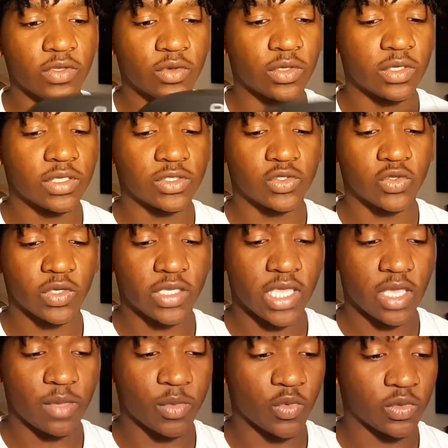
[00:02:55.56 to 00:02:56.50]
gonna enjoy
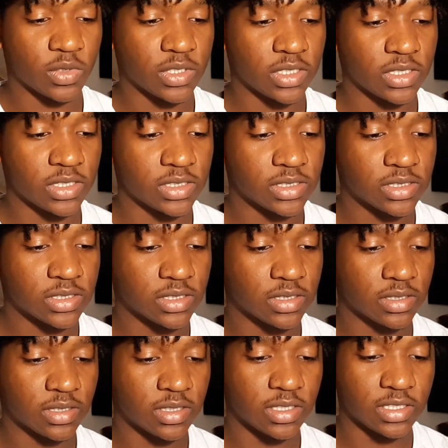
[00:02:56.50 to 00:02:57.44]
gaming with these.
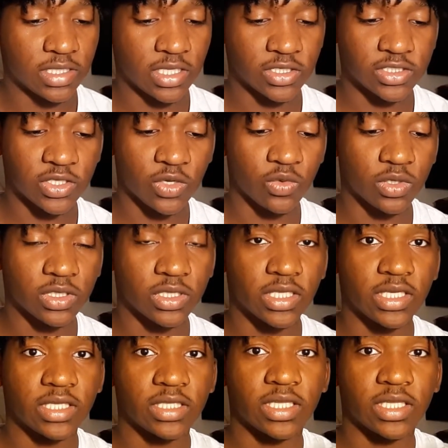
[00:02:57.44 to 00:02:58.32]
They're so clean.